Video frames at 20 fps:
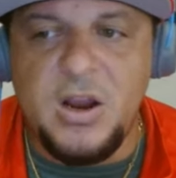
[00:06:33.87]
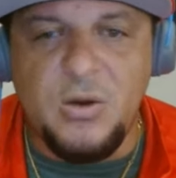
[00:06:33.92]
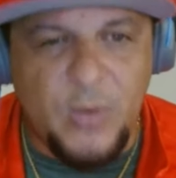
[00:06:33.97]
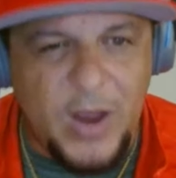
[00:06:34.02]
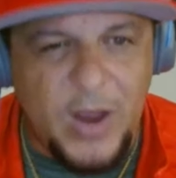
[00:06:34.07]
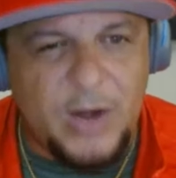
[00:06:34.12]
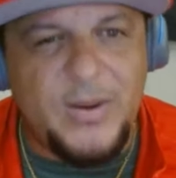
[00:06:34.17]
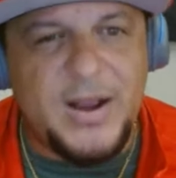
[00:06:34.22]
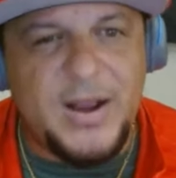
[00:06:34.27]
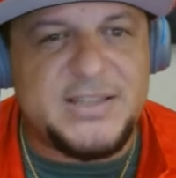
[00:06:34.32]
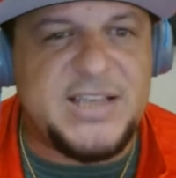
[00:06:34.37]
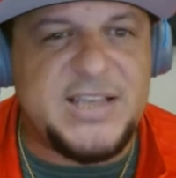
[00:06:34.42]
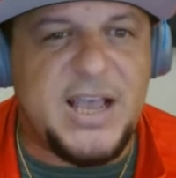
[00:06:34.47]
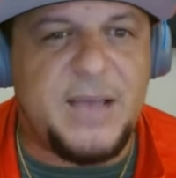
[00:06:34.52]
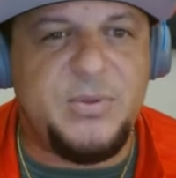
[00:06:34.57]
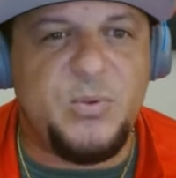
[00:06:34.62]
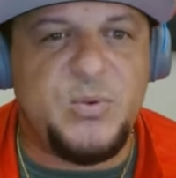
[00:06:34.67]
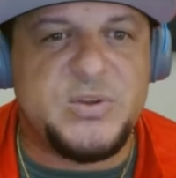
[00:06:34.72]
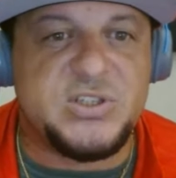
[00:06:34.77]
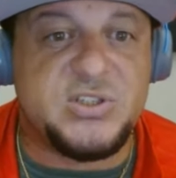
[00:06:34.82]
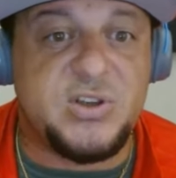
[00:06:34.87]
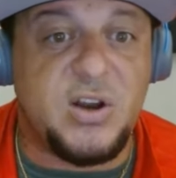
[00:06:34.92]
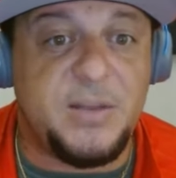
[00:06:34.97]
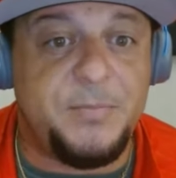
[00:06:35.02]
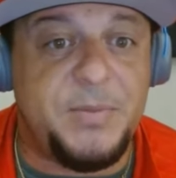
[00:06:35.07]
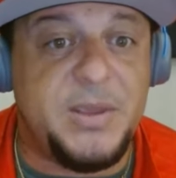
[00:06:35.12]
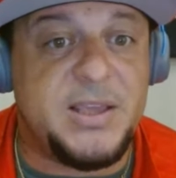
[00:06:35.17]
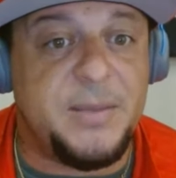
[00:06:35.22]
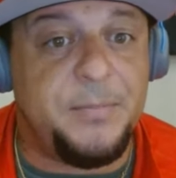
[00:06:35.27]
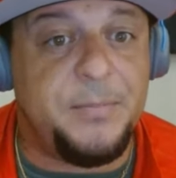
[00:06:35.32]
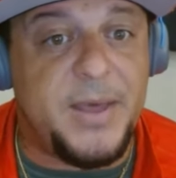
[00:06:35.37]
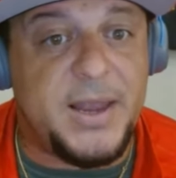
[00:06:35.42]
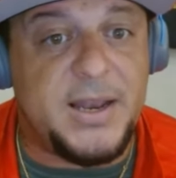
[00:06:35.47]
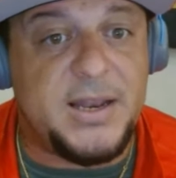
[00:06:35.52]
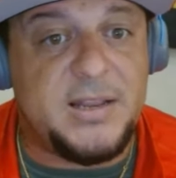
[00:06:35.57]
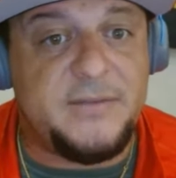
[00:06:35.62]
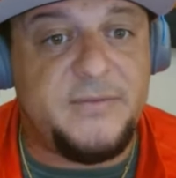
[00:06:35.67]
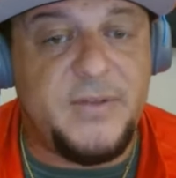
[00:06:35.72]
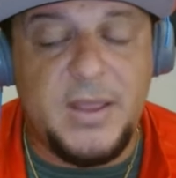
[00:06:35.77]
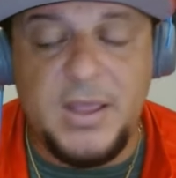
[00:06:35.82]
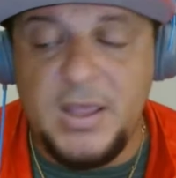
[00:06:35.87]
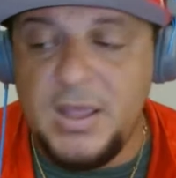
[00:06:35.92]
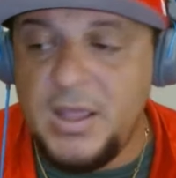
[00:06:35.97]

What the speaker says: right around the time the Wizards start to be competitive,